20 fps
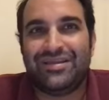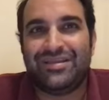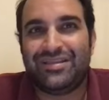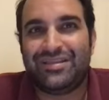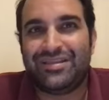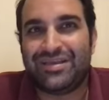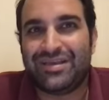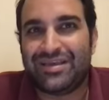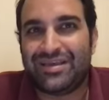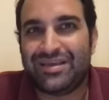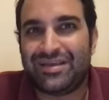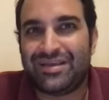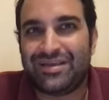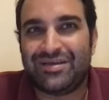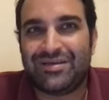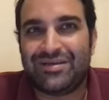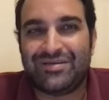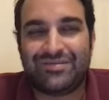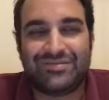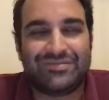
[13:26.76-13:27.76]

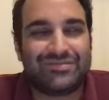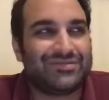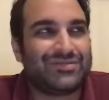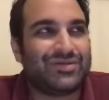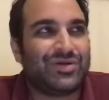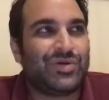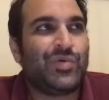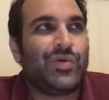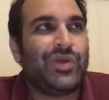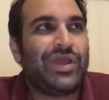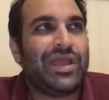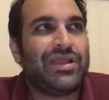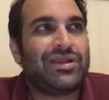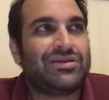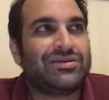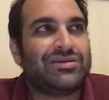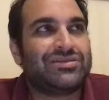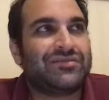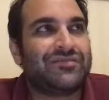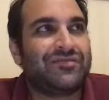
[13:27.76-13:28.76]
the
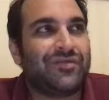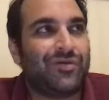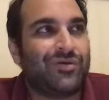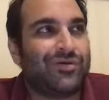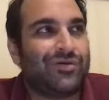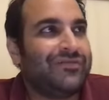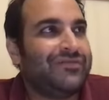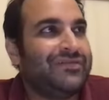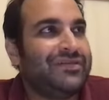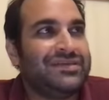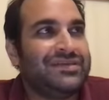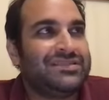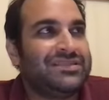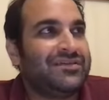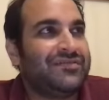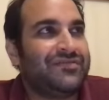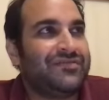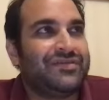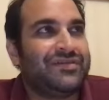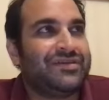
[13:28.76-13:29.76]
creators of all of these
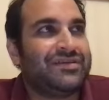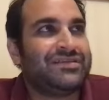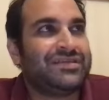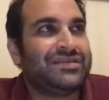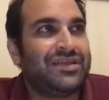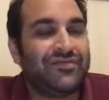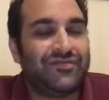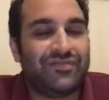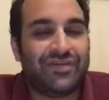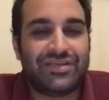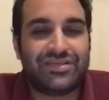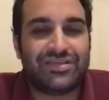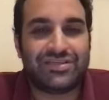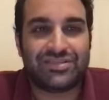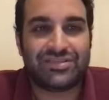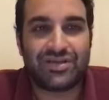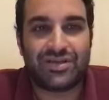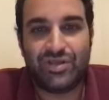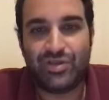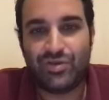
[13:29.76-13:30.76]
different
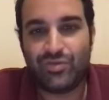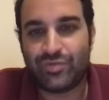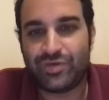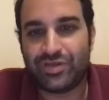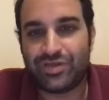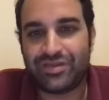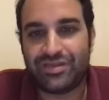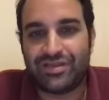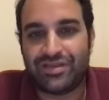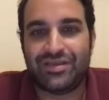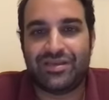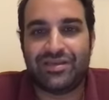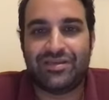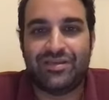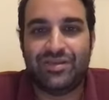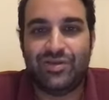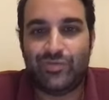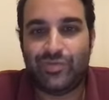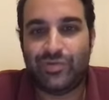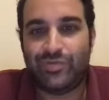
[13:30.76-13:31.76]
innovations are human,
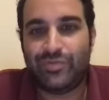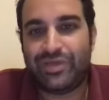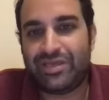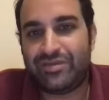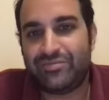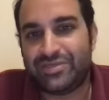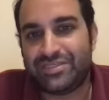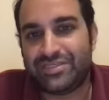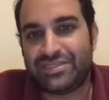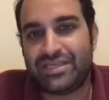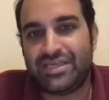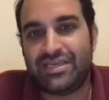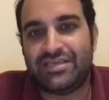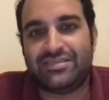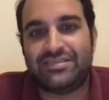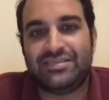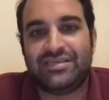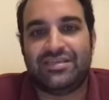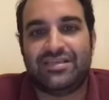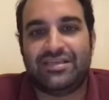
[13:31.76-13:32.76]
and human make
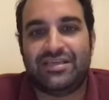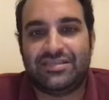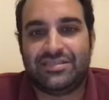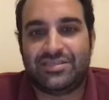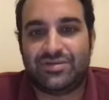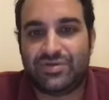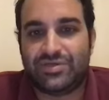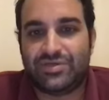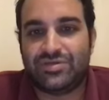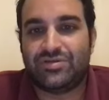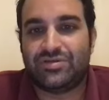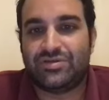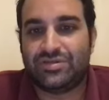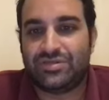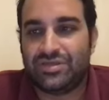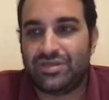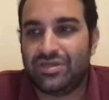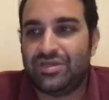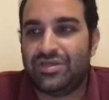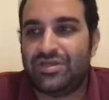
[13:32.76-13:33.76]
mistakes, and as a result,
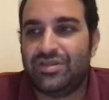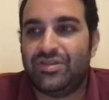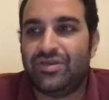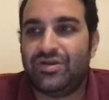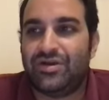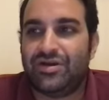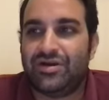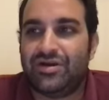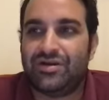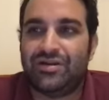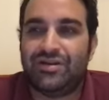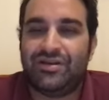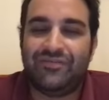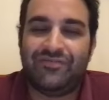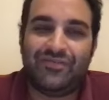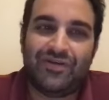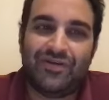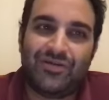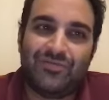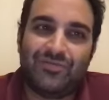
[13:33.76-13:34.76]
if
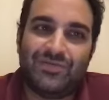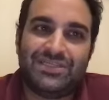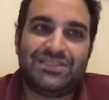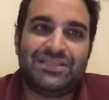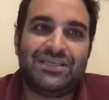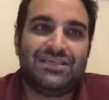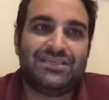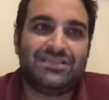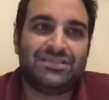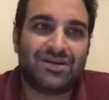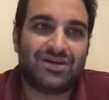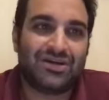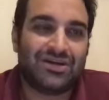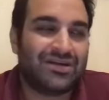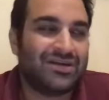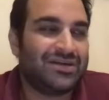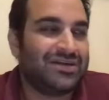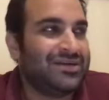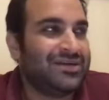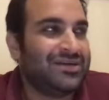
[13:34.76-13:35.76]
there are mistakes, there are